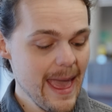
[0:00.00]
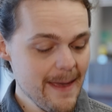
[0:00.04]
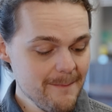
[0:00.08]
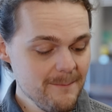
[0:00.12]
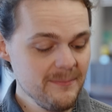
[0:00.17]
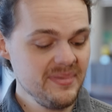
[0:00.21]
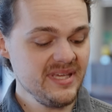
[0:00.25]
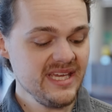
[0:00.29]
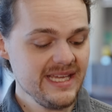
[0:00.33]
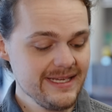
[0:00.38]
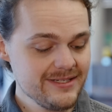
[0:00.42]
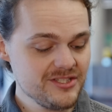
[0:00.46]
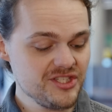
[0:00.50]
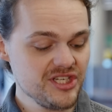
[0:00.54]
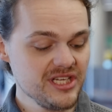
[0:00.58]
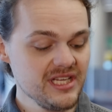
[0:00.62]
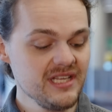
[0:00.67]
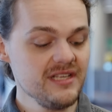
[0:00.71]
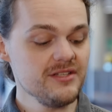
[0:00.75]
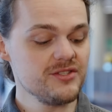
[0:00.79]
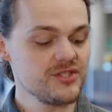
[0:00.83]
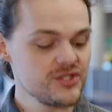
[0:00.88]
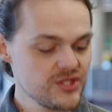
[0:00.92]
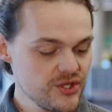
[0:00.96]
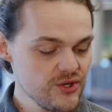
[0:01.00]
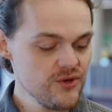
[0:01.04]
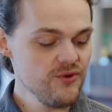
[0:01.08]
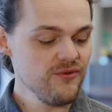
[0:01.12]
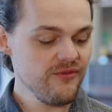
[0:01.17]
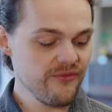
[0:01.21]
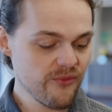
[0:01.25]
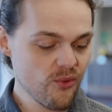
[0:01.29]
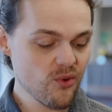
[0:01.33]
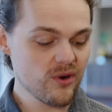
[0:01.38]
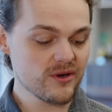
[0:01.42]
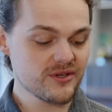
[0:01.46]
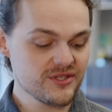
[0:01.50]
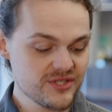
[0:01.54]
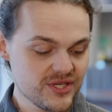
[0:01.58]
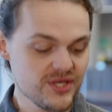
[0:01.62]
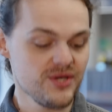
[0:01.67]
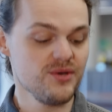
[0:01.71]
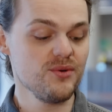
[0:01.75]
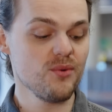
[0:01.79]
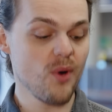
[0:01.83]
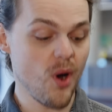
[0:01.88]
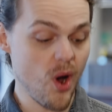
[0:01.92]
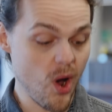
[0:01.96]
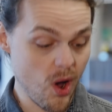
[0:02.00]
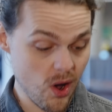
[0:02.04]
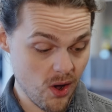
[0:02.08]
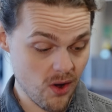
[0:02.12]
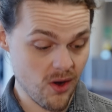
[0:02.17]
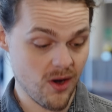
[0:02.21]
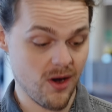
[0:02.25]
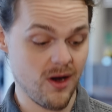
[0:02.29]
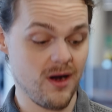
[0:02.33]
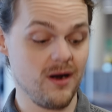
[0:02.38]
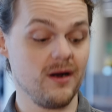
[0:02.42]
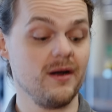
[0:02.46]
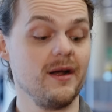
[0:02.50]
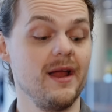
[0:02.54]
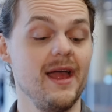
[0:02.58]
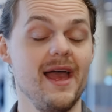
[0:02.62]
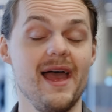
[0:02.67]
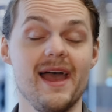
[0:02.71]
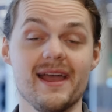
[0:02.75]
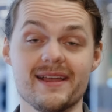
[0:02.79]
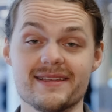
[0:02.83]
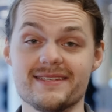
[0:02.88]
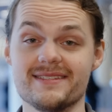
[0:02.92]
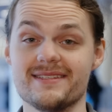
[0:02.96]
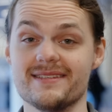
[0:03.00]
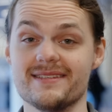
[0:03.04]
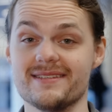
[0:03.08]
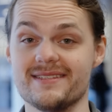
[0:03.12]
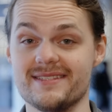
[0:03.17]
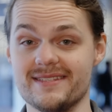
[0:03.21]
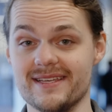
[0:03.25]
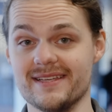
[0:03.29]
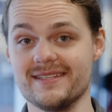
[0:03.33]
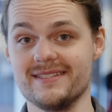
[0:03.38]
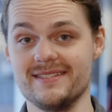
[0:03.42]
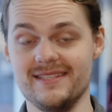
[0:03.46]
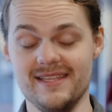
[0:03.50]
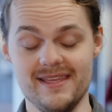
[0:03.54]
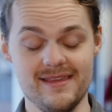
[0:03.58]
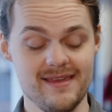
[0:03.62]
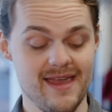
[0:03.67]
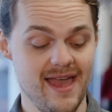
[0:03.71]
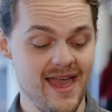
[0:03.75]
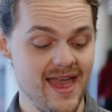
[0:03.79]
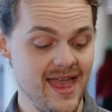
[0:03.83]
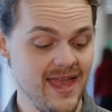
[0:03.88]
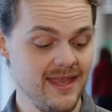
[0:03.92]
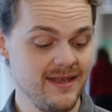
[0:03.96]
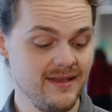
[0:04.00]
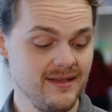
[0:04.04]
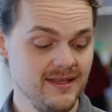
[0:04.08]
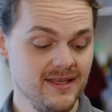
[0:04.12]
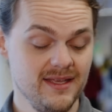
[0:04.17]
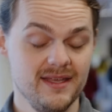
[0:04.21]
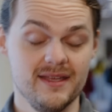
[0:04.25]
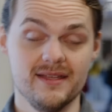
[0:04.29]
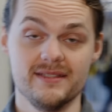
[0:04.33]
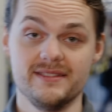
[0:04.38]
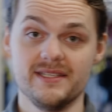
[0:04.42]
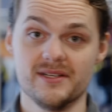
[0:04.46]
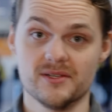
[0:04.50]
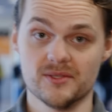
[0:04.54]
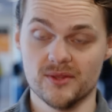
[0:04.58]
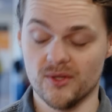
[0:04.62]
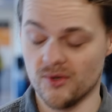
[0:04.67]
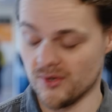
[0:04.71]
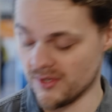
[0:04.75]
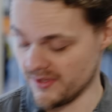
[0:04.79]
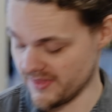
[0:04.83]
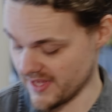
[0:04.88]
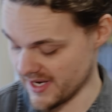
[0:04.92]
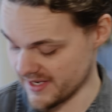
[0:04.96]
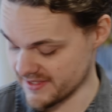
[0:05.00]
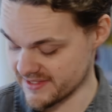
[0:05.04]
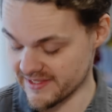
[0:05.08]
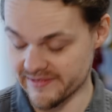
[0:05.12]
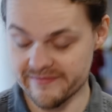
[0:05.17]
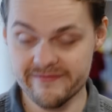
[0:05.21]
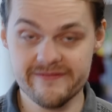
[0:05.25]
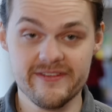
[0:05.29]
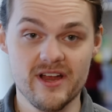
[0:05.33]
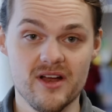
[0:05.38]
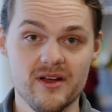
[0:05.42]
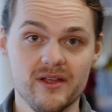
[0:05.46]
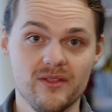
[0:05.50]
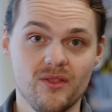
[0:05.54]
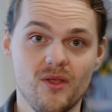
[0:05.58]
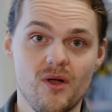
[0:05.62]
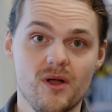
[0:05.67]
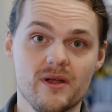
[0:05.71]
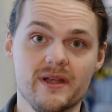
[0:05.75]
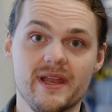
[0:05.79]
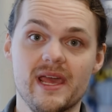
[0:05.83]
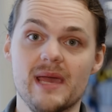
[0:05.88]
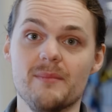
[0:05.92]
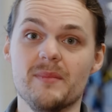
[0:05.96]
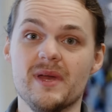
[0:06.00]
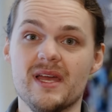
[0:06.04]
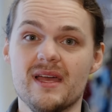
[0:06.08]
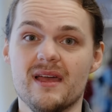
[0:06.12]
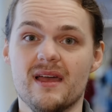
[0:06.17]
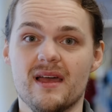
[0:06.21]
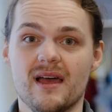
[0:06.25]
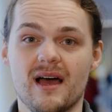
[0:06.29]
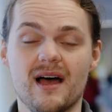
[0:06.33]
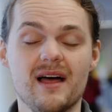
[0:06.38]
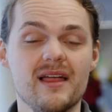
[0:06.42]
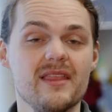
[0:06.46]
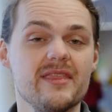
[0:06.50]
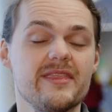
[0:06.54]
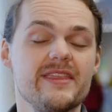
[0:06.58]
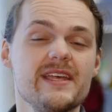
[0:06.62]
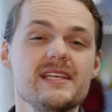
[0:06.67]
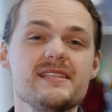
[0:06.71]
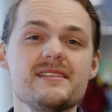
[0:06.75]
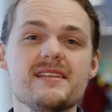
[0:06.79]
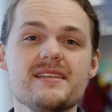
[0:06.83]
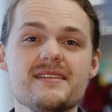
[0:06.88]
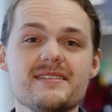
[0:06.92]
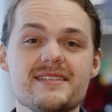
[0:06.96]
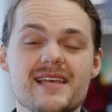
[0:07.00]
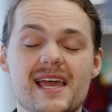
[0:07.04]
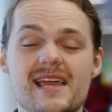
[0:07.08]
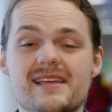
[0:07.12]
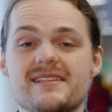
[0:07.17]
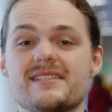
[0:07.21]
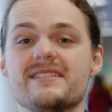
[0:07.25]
MPG242R X60N. Dear Lord, that is a very long name. Uh, this is a